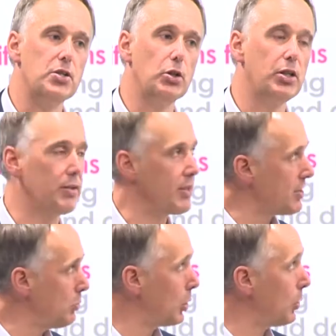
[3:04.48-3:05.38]
to look at
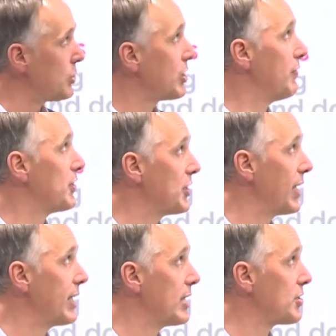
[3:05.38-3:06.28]
this. And what I wanted to cover
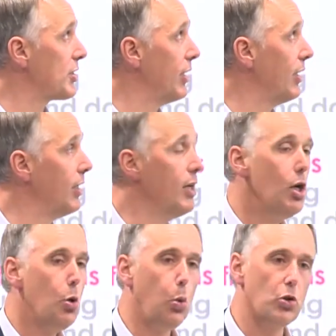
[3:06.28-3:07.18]
today is
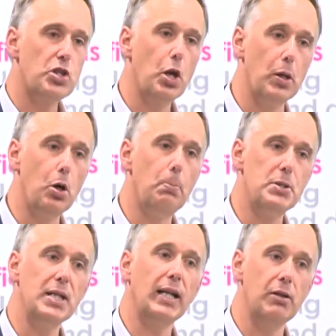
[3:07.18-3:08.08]
what's going on,
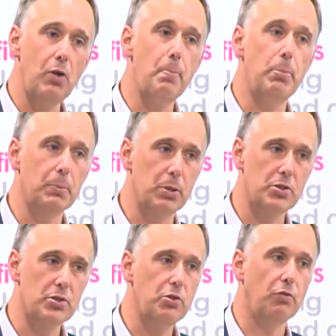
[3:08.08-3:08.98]
particularly around big
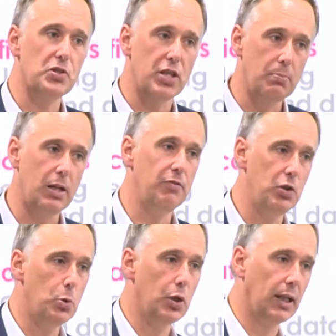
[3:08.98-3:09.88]
business. Obviously, many of
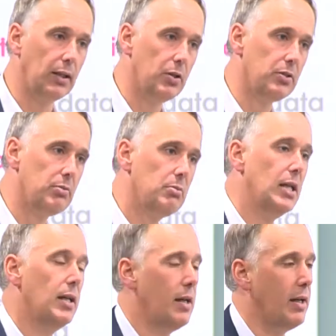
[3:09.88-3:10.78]
you work in London
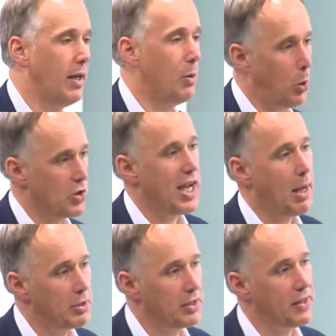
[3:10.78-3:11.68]
and what's
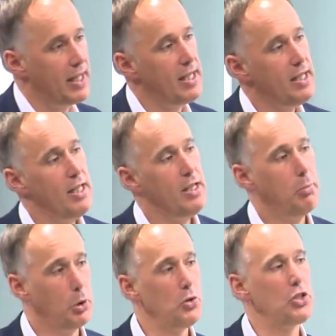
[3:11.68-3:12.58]
happening there,
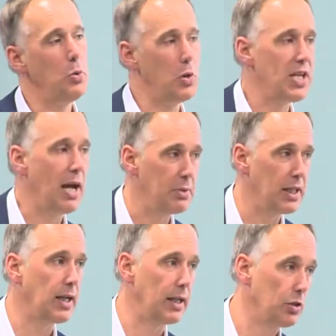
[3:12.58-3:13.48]
but also what's happening
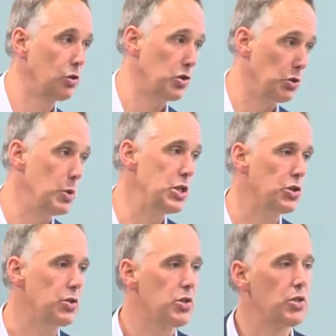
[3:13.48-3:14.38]
kind of across the
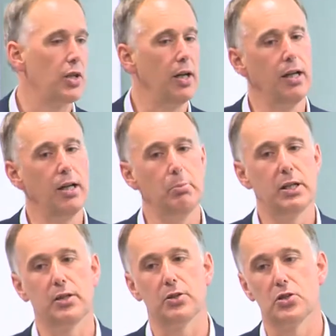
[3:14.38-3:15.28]
regions.
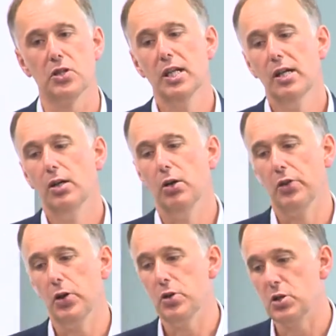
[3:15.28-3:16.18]
Because
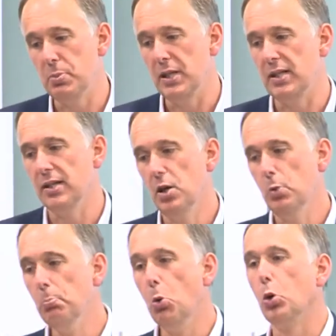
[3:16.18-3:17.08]
although there's been
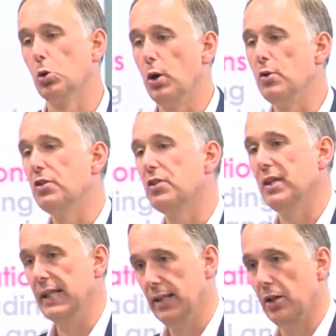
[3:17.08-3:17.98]
more growth
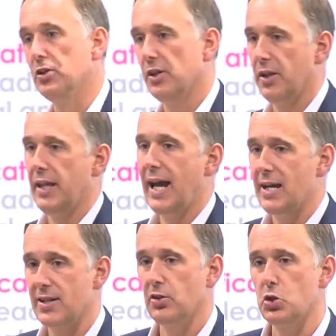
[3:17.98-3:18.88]
in London than there
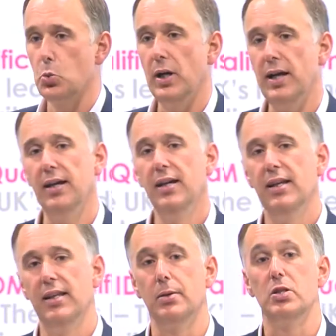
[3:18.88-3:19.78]
has elsewhere,
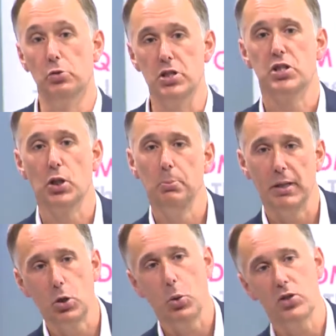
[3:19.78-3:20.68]
there is still a
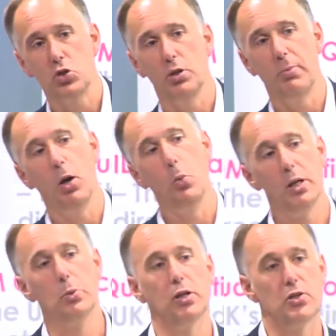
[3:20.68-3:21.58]
big question about when
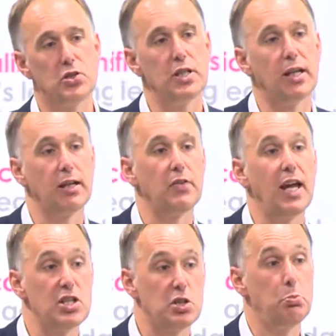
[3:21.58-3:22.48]
are we going to see kind of
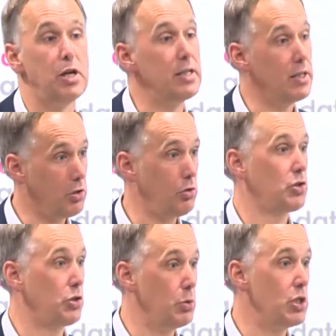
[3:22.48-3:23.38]
that spreading
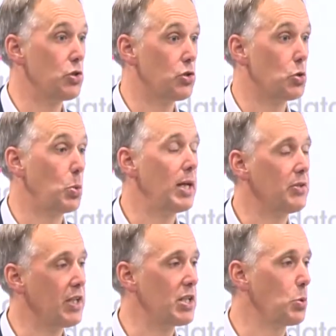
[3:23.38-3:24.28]
across the regions as well.
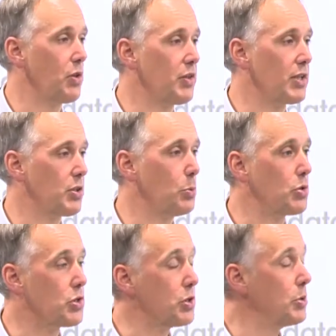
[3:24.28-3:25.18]
So that's one of the things I
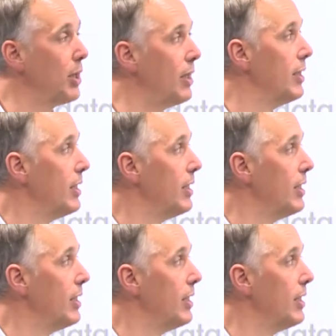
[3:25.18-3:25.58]
want to